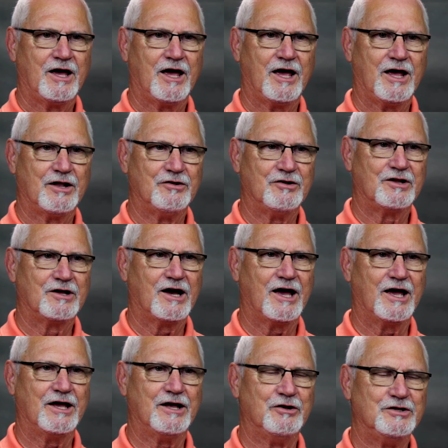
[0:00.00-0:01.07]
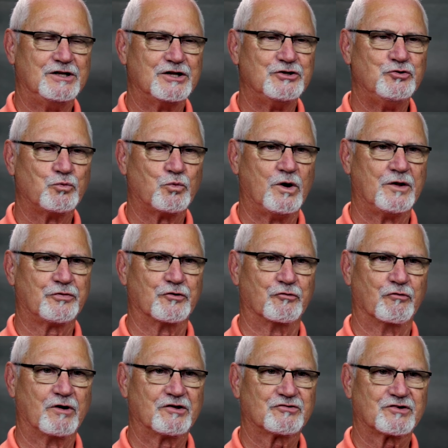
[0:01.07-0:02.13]
and I didn't want the
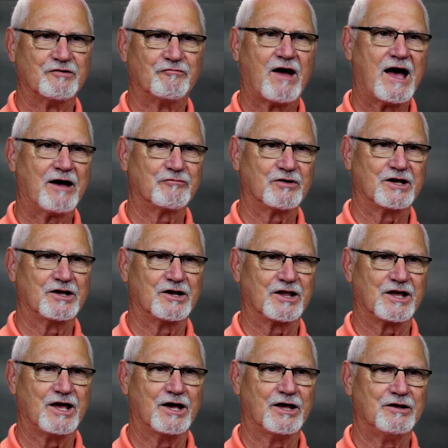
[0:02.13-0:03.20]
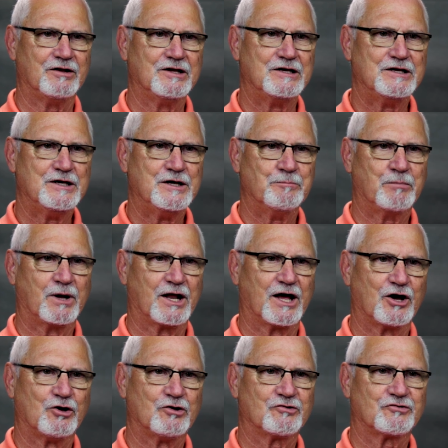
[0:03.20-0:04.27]
risk of having it again, but
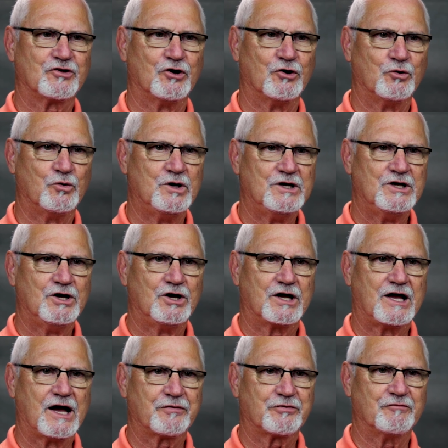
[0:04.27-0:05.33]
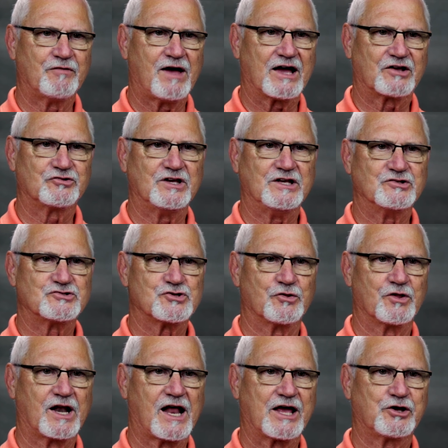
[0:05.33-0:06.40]
I also got the vaccine
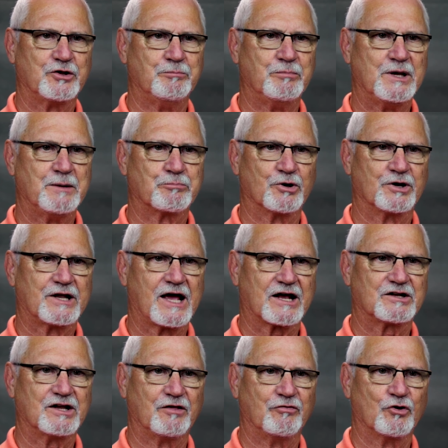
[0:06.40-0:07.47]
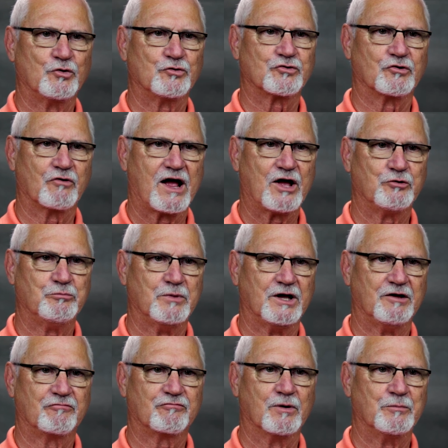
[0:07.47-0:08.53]
so that I could be protecting those around
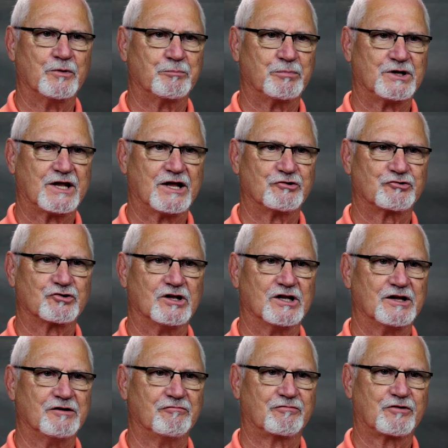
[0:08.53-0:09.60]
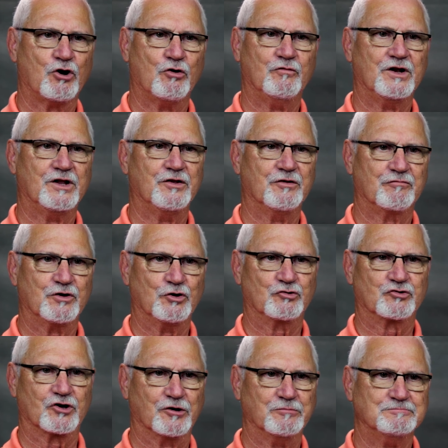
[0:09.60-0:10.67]
me from the potential of COVID in the
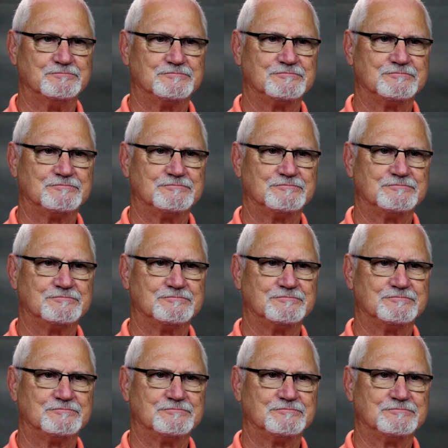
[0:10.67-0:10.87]
future.